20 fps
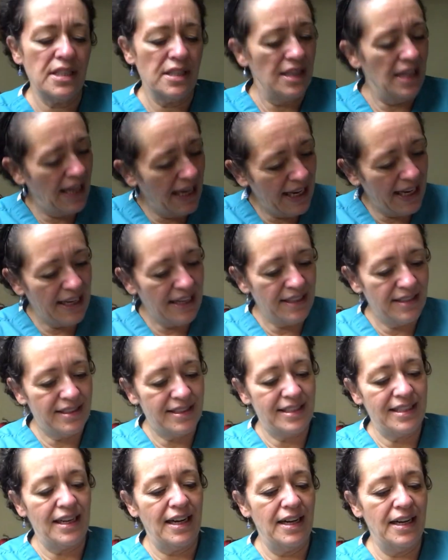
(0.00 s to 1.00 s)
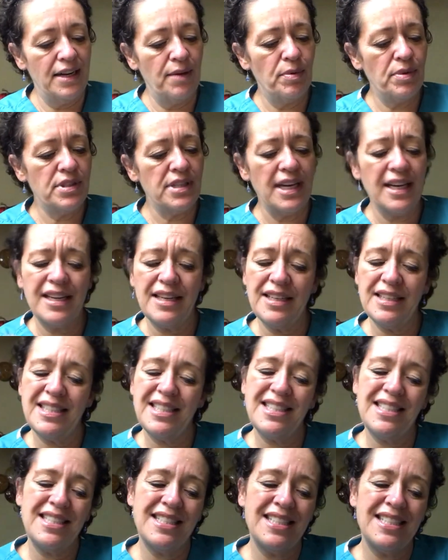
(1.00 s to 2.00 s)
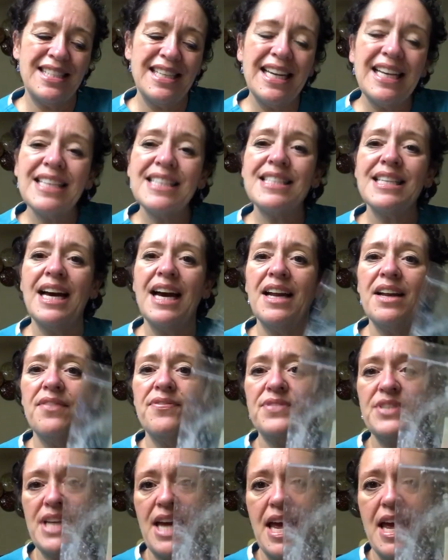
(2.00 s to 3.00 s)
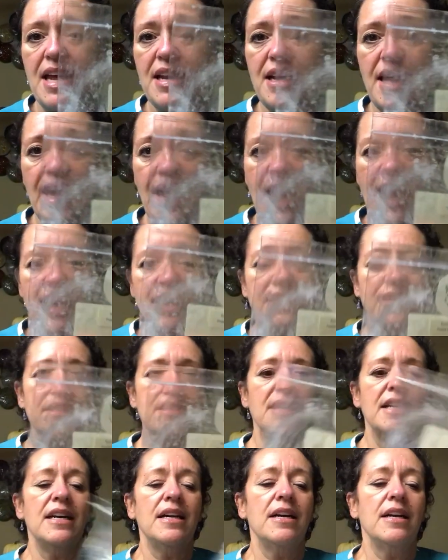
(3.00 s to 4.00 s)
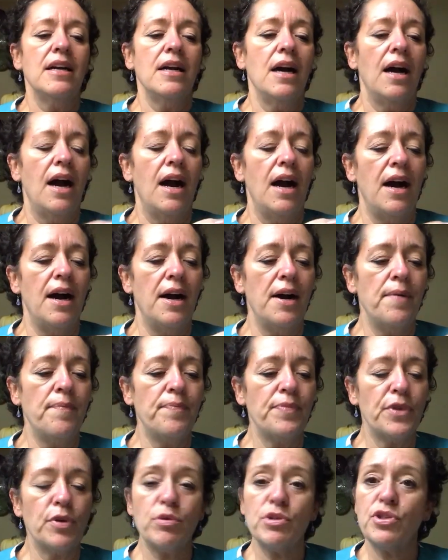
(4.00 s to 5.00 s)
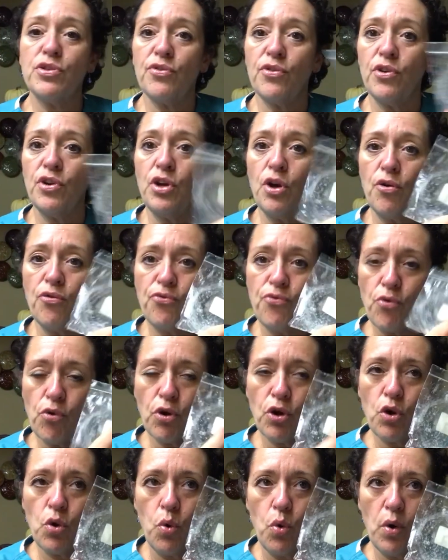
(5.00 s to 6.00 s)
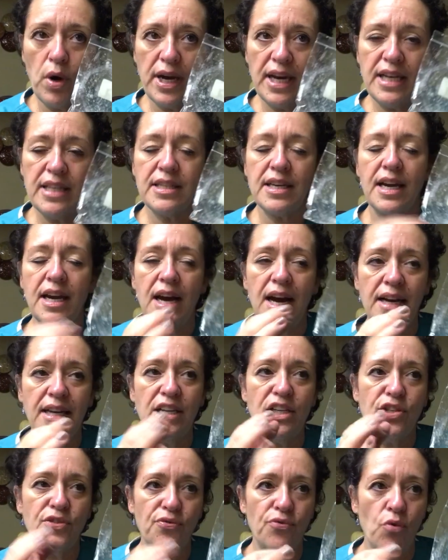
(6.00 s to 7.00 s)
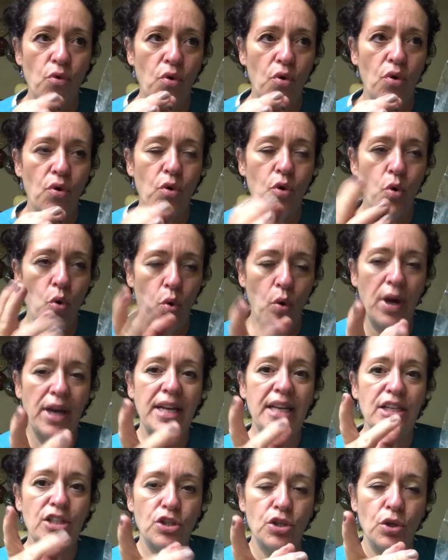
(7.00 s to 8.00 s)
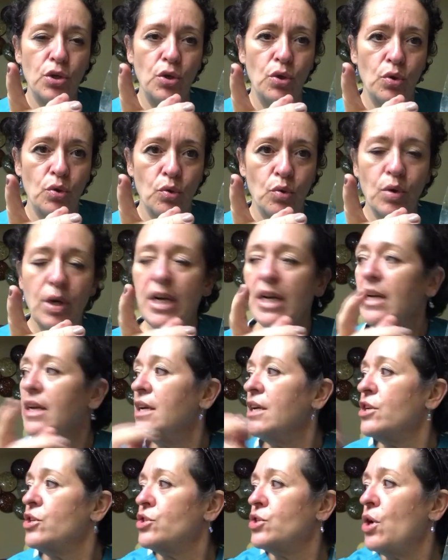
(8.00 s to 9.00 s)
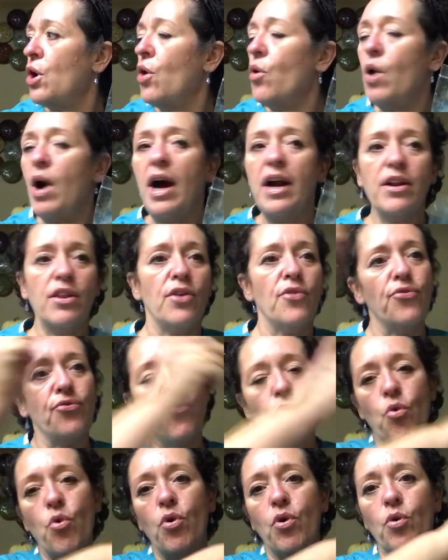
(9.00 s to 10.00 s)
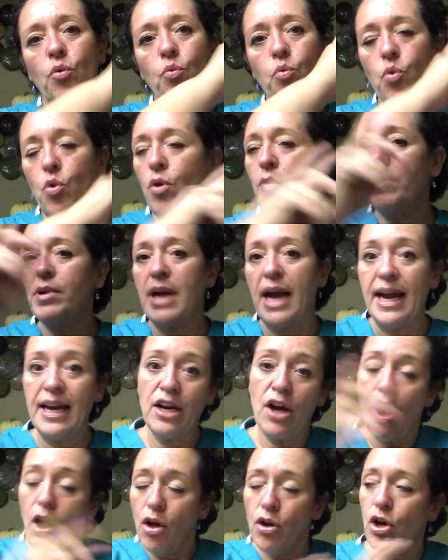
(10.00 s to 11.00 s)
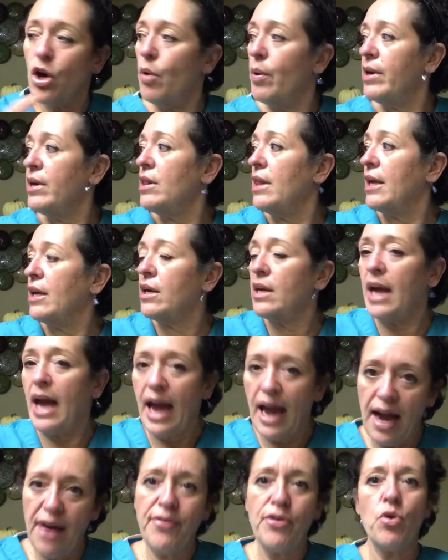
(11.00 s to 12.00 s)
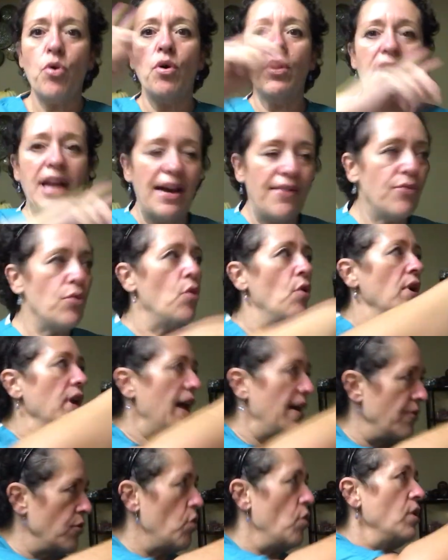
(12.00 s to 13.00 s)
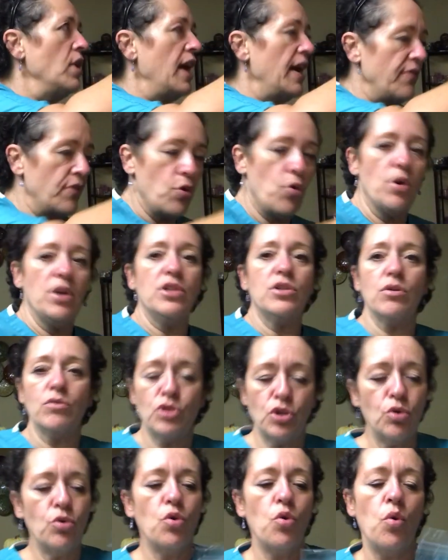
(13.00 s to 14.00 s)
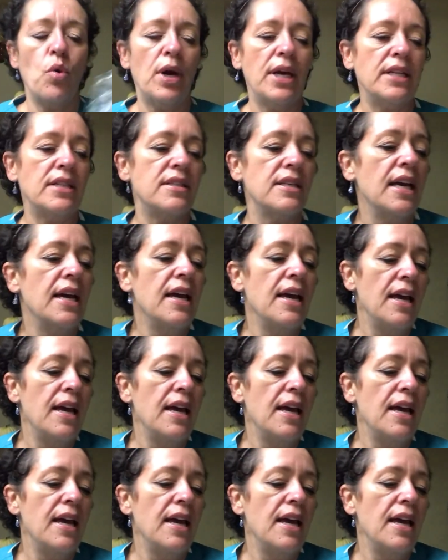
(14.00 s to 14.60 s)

light. It was like a 6 out of 10. I had it, there was, you know, 4 coins. I cut each coin in 2. So out of the 4 warmer, I had it all going like half a coin, half a coin, half a coin, half a coin. So 2 coins,